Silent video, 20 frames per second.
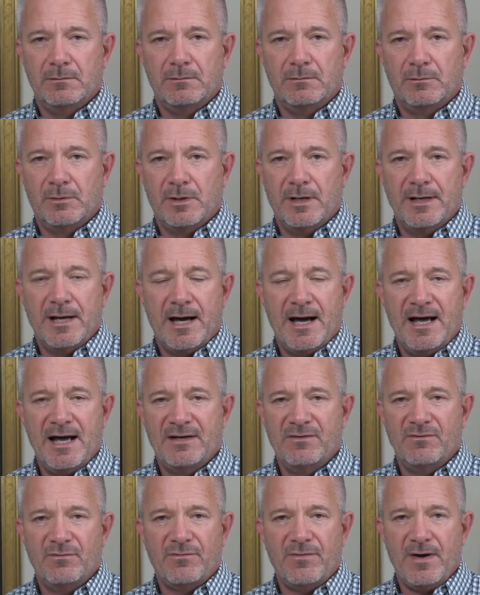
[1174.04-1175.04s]
run,
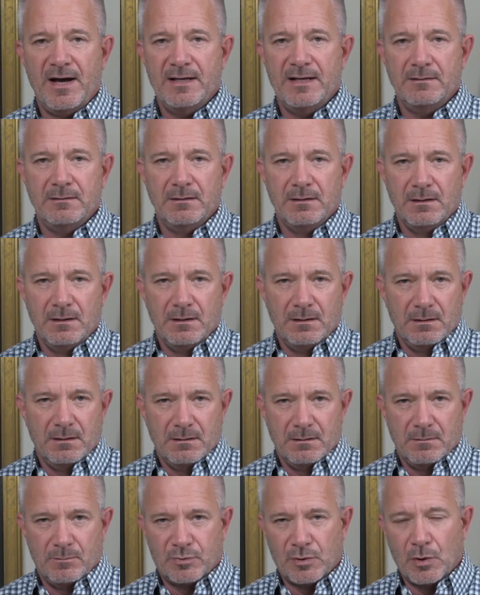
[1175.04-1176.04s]
hide, and fight
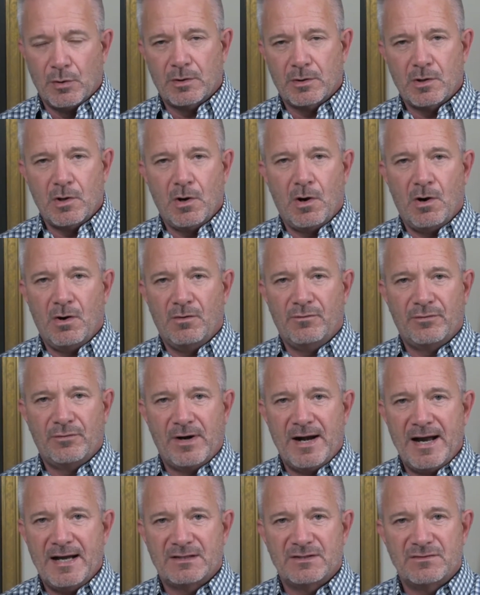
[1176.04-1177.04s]
protocol
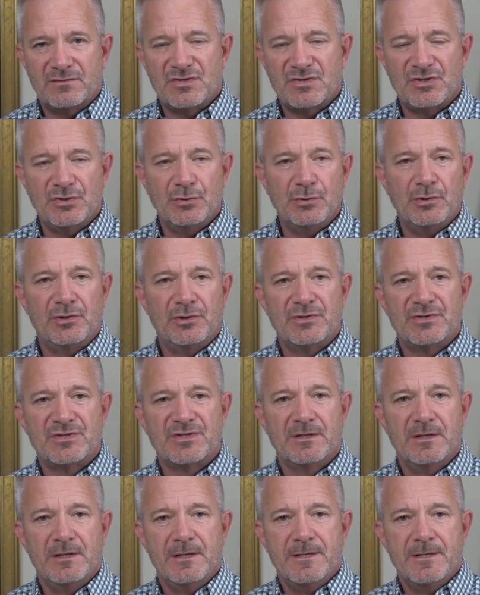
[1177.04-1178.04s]
for active
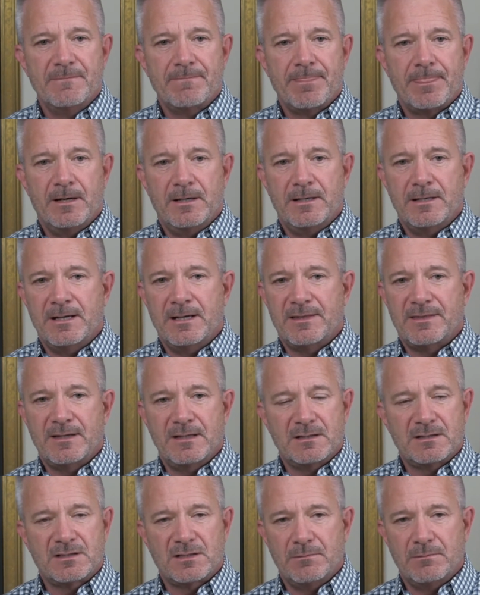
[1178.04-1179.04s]
shooters. I
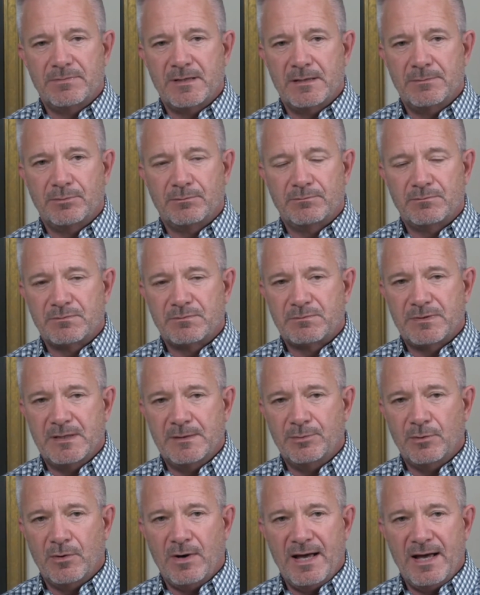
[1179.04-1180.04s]
think some
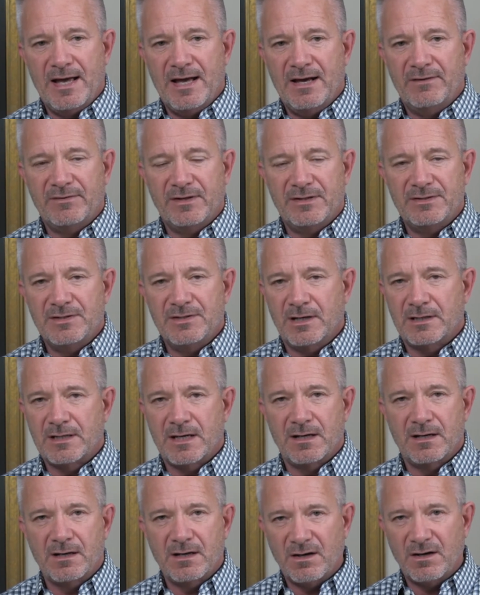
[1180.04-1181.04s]
people have a duck
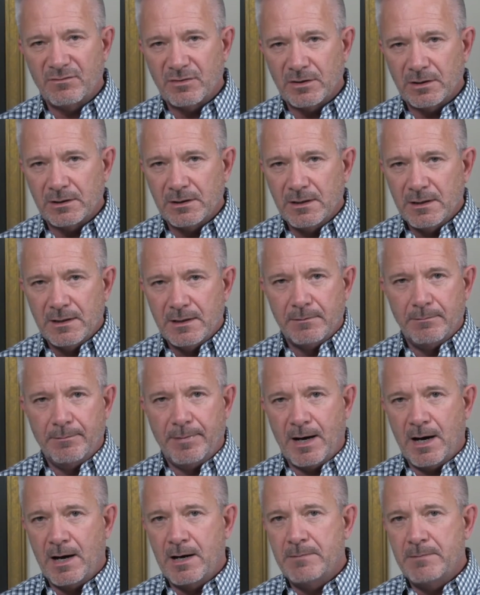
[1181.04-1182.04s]
and cover
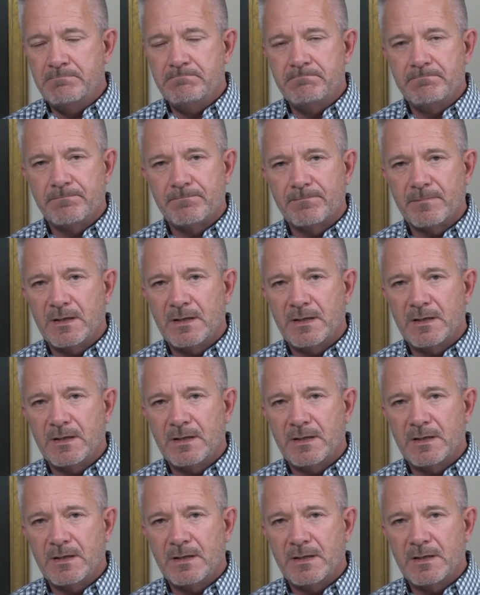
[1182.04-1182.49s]
bomb